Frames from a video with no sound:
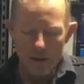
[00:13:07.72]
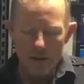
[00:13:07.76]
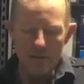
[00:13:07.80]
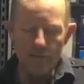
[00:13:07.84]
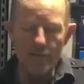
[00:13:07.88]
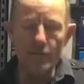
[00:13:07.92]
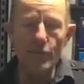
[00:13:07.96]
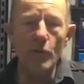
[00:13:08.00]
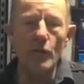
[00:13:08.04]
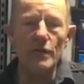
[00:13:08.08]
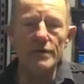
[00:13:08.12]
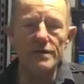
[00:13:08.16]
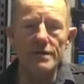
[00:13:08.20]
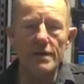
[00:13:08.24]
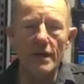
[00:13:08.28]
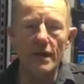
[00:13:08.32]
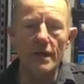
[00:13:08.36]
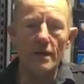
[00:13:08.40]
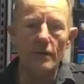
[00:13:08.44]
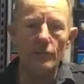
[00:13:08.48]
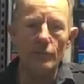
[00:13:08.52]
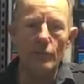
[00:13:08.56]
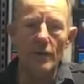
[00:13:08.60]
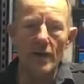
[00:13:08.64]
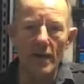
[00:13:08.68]
The first
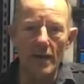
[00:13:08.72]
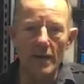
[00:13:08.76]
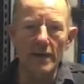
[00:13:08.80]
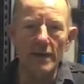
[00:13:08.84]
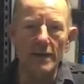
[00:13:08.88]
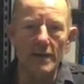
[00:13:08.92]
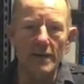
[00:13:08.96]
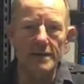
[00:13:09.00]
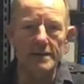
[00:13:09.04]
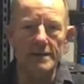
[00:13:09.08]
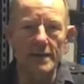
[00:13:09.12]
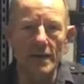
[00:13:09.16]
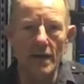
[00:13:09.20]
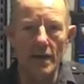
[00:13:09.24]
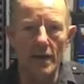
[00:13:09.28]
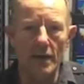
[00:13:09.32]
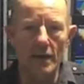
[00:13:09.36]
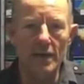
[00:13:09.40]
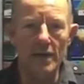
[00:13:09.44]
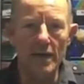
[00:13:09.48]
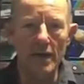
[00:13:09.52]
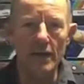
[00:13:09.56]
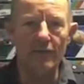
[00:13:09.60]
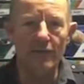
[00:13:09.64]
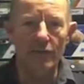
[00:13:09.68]
thing really is
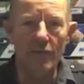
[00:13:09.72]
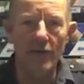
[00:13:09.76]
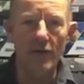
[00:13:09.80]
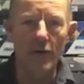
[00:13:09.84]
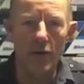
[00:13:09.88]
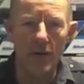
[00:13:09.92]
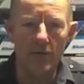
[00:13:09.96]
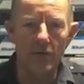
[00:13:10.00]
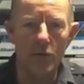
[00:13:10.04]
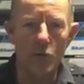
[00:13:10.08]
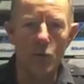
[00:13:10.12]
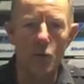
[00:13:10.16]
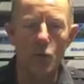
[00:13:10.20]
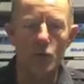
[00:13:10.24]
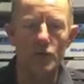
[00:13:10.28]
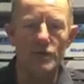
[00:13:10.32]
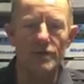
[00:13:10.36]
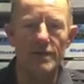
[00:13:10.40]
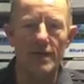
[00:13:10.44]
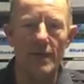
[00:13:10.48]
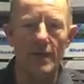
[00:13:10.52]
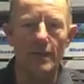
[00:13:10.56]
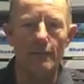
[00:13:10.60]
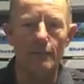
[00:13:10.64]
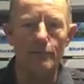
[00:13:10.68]
get a freediving
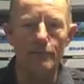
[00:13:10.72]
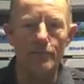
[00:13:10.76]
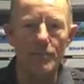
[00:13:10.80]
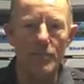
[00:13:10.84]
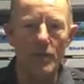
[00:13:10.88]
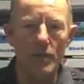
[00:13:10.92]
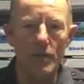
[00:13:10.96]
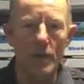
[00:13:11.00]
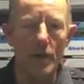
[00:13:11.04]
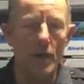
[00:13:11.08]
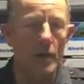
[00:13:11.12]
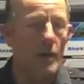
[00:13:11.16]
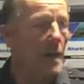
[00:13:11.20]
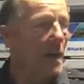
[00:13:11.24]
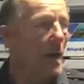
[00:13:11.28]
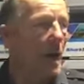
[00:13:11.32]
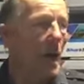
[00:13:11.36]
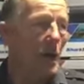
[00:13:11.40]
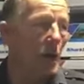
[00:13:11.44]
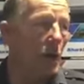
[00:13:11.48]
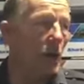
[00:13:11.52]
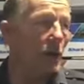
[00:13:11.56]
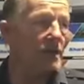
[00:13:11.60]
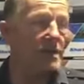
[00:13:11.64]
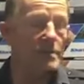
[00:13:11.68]
course done. You know,
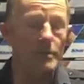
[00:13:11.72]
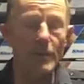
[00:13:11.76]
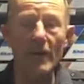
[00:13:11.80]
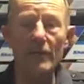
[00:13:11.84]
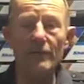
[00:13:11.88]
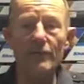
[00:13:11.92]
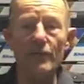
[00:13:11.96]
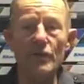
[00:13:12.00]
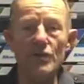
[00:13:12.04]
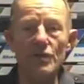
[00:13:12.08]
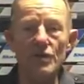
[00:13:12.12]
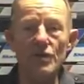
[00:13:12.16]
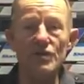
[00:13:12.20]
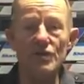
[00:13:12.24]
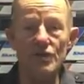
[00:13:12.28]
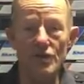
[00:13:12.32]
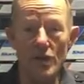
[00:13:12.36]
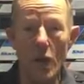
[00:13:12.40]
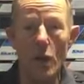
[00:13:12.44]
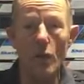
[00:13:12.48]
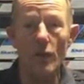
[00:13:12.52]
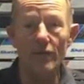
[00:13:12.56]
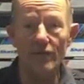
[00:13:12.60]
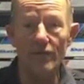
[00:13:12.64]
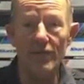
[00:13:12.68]
a lot of spearfishers
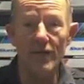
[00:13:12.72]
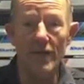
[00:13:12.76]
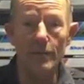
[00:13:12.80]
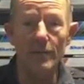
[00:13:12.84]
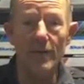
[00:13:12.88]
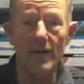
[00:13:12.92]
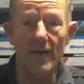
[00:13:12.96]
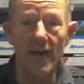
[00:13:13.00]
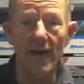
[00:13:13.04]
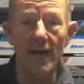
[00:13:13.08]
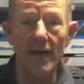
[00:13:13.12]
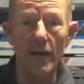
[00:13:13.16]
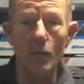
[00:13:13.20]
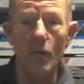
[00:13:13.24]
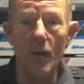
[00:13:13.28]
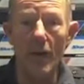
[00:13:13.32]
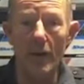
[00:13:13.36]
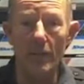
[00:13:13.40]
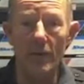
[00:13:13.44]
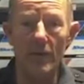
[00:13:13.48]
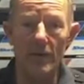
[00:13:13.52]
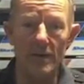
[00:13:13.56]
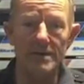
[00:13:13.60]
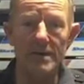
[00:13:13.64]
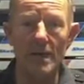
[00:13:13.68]
know a fair bit
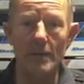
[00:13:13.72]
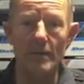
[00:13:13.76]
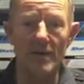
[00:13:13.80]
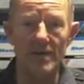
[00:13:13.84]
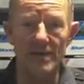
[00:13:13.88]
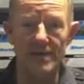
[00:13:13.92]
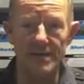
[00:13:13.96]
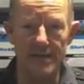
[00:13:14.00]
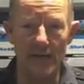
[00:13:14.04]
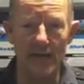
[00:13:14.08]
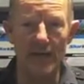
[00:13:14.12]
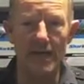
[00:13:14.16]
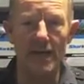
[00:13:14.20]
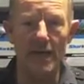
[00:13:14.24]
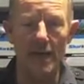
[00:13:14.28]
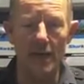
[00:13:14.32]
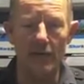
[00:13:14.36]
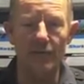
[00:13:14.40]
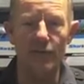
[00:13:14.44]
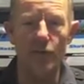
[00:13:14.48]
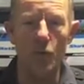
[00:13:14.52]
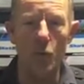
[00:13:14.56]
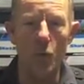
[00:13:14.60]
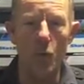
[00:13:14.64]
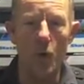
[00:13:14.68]
anyway because they've been studying
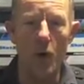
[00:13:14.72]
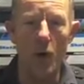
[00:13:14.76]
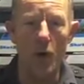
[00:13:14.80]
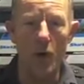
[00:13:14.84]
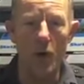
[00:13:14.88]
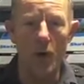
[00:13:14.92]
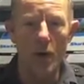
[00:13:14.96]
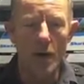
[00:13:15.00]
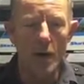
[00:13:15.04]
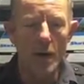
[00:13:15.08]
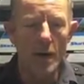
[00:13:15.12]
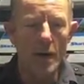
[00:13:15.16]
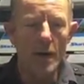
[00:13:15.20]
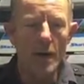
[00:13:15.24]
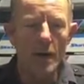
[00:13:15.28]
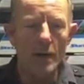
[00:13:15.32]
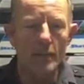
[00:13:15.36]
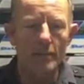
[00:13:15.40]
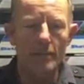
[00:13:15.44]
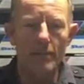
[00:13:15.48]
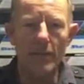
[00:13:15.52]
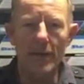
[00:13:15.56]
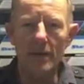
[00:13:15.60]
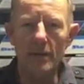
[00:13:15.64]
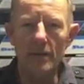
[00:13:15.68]
it for a while.
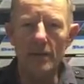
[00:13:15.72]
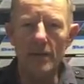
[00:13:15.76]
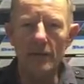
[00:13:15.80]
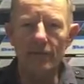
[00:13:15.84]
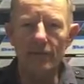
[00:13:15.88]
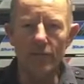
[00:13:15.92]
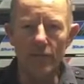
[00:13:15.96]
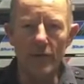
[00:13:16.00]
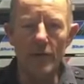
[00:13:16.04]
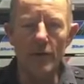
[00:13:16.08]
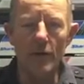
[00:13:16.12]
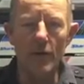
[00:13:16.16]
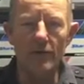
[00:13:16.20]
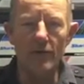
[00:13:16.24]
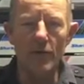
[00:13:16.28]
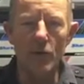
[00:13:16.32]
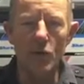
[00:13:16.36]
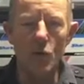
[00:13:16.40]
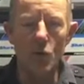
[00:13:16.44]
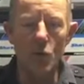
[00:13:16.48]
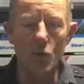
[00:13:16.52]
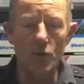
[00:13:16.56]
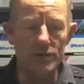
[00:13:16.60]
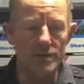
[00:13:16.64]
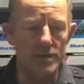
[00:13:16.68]
But a
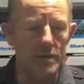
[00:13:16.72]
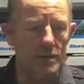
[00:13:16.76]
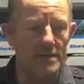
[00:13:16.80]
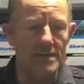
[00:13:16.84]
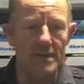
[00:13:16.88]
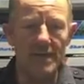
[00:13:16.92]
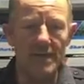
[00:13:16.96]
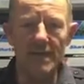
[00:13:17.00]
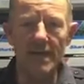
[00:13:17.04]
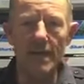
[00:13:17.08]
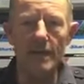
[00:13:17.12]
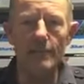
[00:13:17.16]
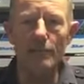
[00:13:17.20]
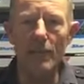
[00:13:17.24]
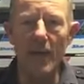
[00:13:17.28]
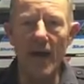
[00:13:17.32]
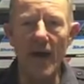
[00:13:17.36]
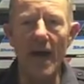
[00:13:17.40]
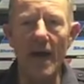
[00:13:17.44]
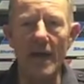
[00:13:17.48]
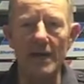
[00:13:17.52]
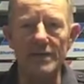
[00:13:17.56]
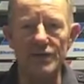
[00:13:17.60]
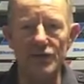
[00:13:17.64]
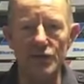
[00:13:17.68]
freediving course, to get
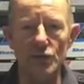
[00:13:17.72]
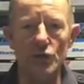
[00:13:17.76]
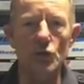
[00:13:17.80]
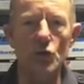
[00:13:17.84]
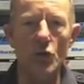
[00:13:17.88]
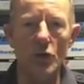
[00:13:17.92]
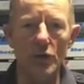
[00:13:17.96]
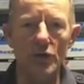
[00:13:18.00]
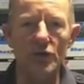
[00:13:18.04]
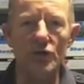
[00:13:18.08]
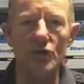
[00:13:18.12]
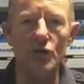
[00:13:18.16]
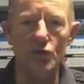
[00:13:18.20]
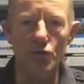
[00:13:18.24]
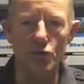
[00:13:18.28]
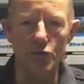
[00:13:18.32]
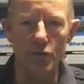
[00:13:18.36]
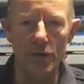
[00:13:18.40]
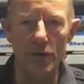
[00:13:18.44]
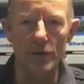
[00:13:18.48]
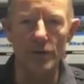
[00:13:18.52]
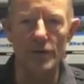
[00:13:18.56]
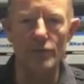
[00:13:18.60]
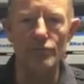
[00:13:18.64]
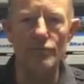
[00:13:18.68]
past, you've got to
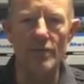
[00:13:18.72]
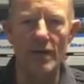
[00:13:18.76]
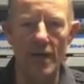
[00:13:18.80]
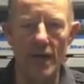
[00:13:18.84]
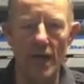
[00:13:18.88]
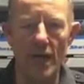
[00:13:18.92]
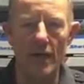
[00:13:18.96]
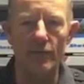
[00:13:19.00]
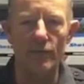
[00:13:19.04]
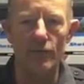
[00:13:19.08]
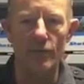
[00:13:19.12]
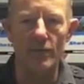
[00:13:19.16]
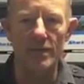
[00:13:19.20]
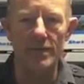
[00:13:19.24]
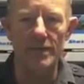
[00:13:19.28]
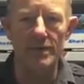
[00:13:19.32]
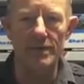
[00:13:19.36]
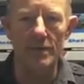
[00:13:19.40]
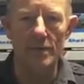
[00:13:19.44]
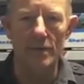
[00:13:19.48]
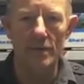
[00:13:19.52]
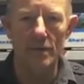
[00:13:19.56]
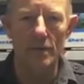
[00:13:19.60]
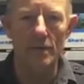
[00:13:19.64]
drill your recoveries.